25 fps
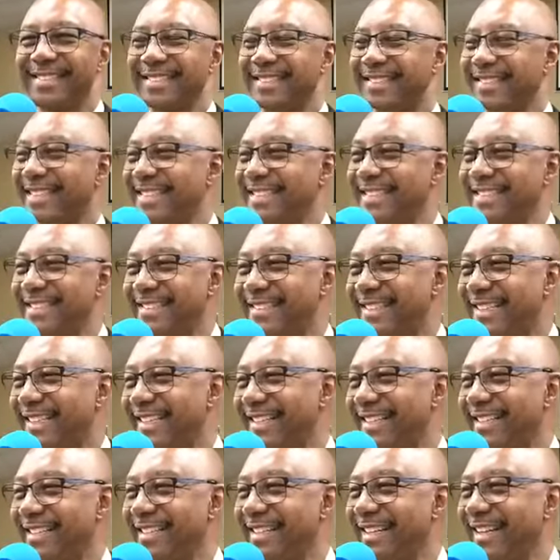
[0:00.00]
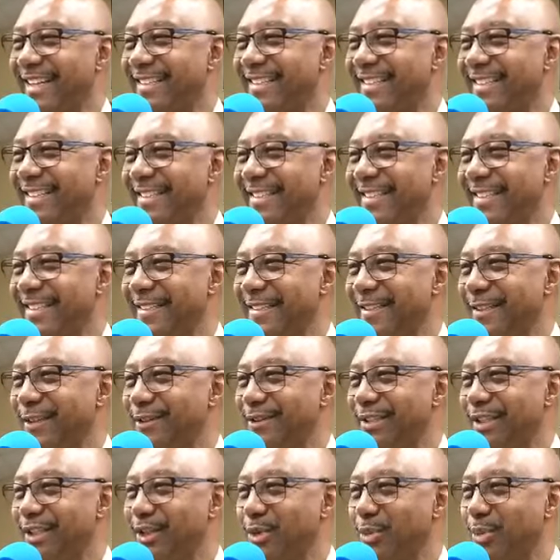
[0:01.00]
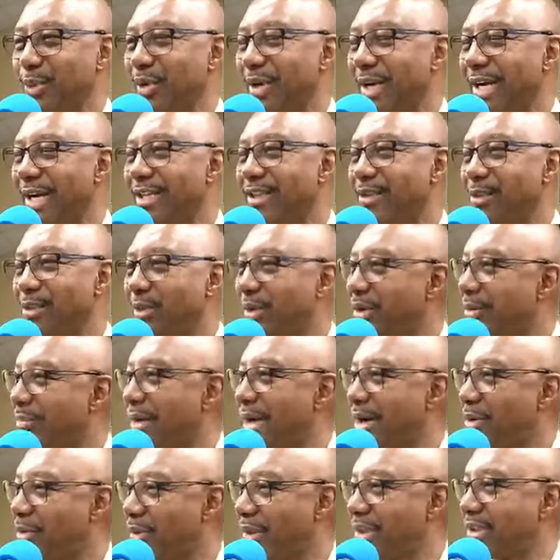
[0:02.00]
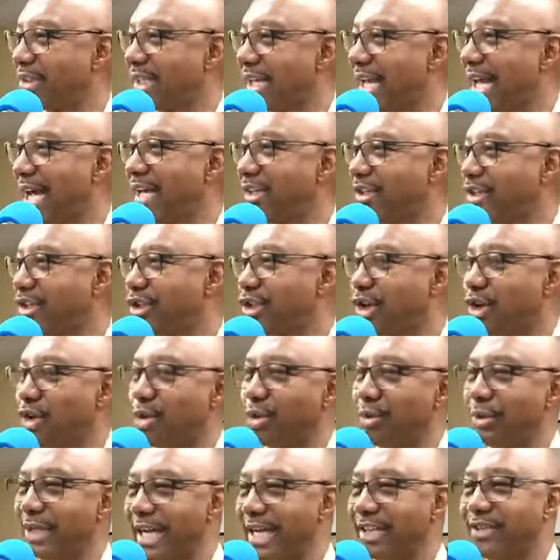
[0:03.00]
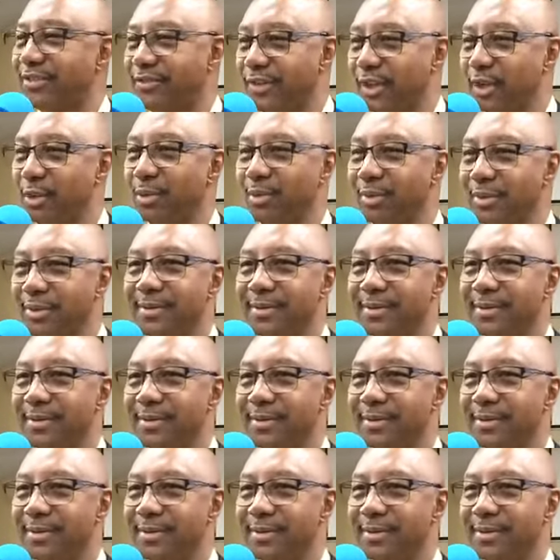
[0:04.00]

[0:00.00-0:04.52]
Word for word: Just tell it like it is, and you won't have to worry about which lie you told next time.